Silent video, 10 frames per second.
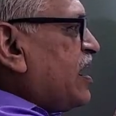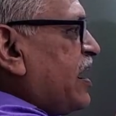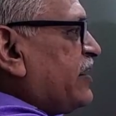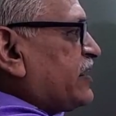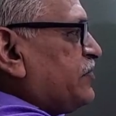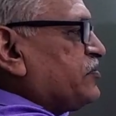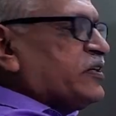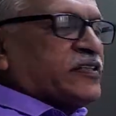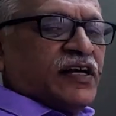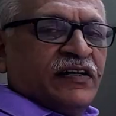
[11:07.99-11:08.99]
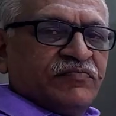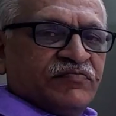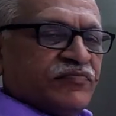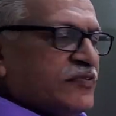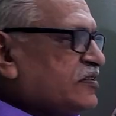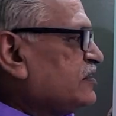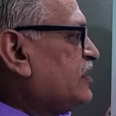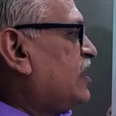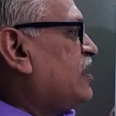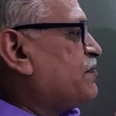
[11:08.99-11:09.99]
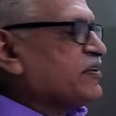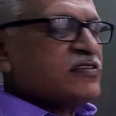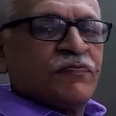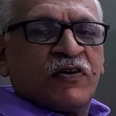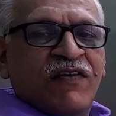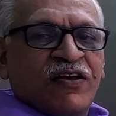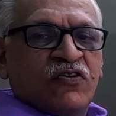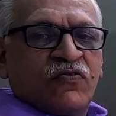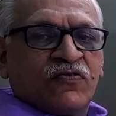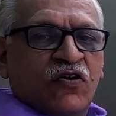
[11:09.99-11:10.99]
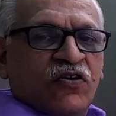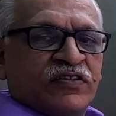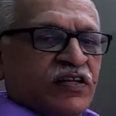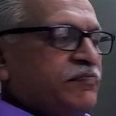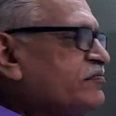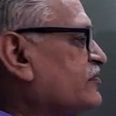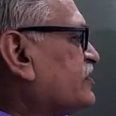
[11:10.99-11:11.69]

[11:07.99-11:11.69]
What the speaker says: I times theta, principal value of logarithm,